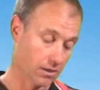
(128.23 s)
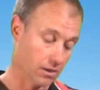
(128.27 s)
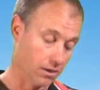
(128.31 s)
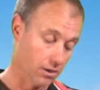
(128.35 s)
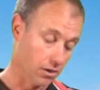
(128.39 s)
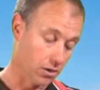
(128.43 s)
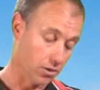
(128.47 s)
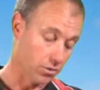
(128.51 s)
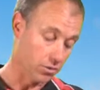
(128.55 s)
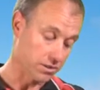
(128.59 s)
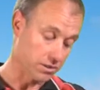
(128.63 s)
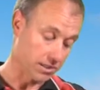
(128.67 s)

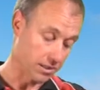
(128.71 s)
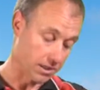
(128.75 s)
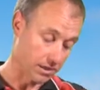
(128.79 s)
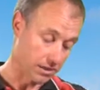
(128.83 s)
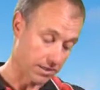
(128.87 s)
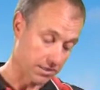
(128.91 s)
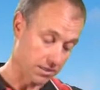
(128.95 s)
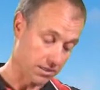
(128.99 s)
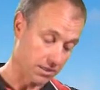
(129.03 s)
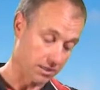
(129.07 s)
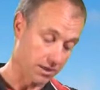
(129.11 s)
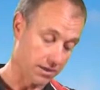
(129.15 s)
Also,
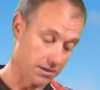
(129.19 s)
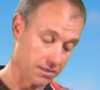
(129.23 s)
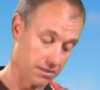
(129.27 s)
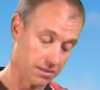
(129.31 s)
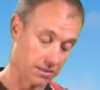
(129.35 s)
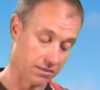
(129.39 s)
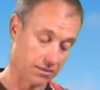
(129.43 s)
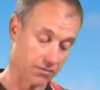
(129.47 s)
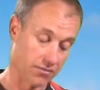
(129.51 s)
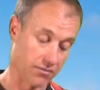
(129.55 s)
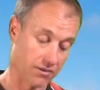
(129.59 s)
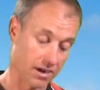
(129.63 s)
as you notice
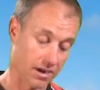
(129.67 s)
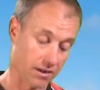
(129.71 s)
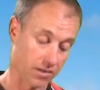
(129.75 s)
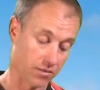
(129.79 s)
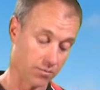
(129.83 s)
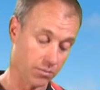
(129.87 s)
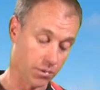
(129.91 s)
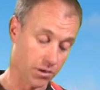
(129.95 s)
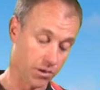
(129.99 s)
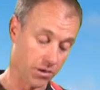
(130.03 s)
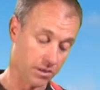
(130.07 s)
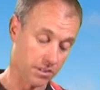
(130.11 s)
on the front of the
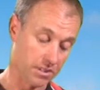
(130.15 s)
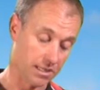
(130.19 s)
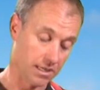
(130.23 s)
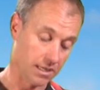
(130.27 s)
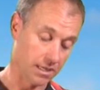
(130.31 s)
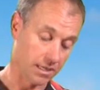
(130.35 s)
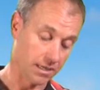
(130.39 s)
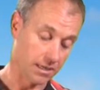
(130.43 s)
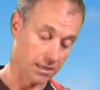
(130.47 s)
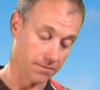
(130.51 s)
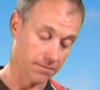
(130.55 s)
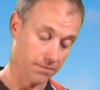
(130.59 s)
box
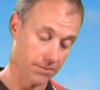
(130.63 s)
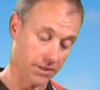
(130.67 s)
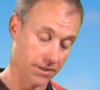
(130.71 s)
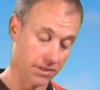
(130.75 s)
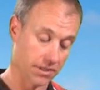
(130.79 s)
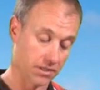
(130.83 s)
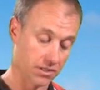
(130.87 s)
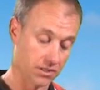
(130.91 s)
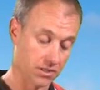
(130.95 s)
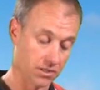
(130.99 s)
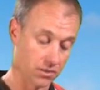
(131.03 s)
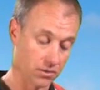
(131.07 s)
here, you
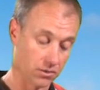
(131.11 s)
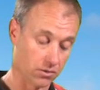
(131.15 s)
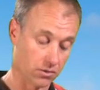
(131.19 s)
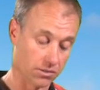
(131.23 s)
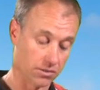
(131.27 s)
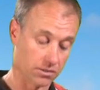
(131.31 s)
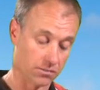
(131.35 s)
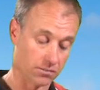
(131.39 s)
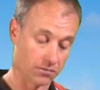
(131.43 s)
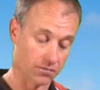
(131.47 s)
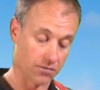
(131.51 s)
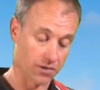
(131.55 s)
can store
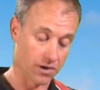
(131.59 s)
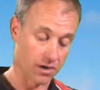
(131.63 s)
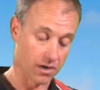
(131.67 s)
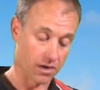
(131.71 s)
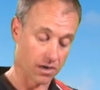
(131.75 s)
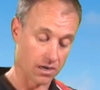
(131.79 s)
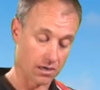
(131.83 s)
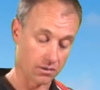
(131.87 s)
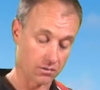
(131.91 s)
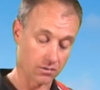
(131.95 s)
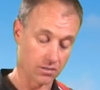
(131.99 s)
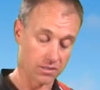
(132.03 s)
some
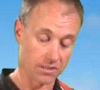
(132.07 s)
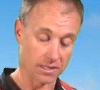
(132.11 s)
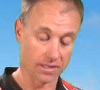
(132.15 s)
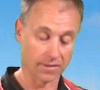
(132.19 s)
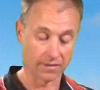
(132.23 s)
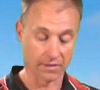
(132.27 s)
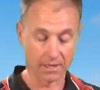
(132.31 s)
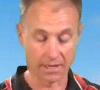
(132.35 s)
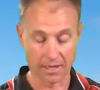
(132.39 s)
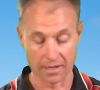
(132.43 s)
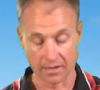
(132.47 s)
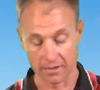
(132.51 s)
files in
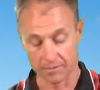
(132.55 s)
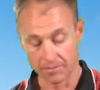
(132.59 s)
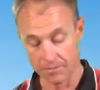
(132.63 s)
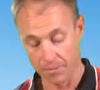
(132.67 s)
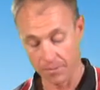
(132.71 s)
there,